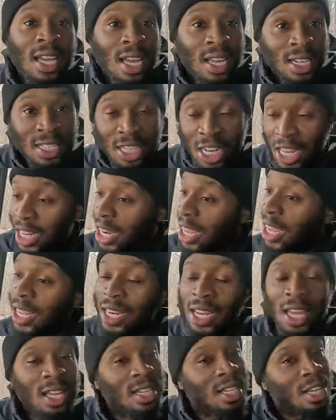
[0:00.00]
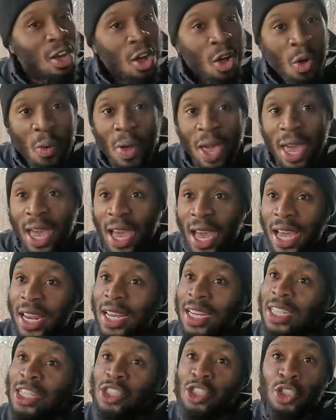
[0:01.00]
And, and, and go
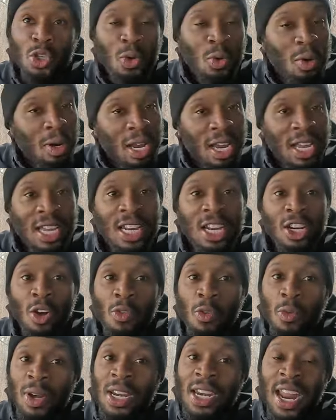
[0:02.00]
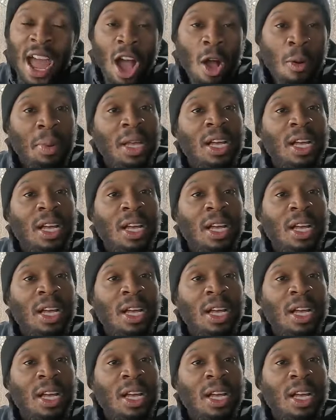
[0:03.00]
ahead and just do it and get it over with now,